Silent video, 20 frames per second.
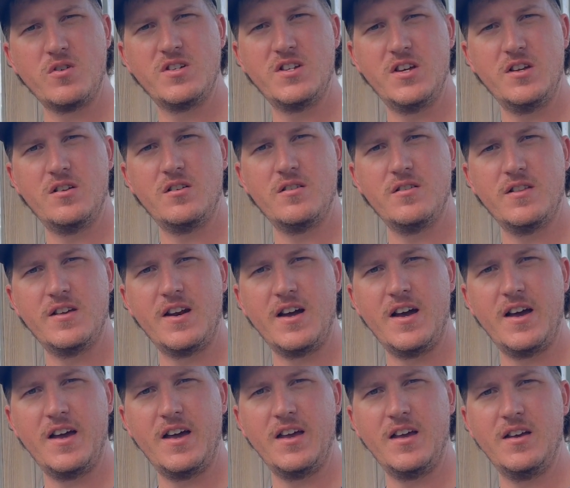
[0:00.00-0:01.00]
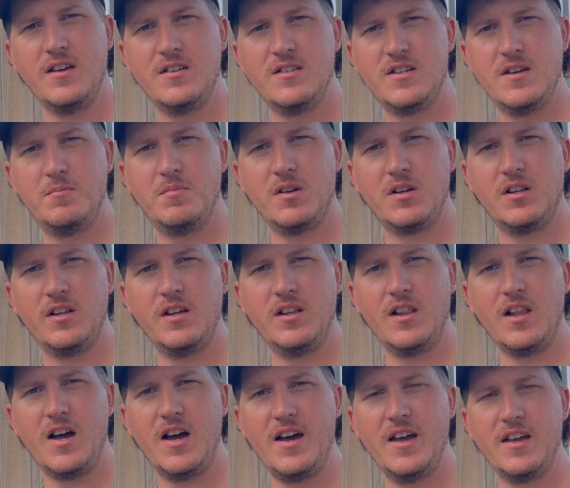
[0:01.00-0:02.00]
tender than I typically
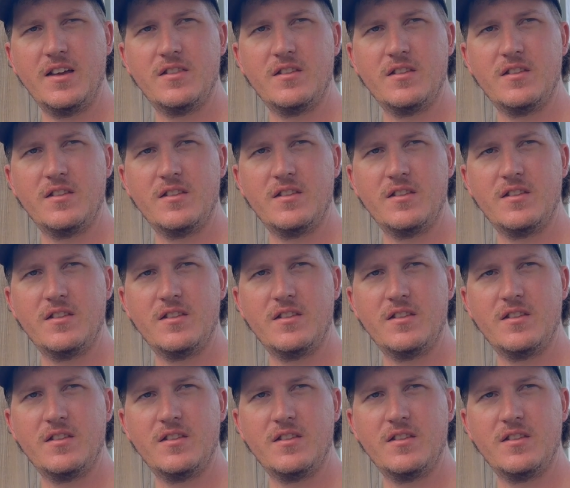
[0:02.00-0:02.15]
like.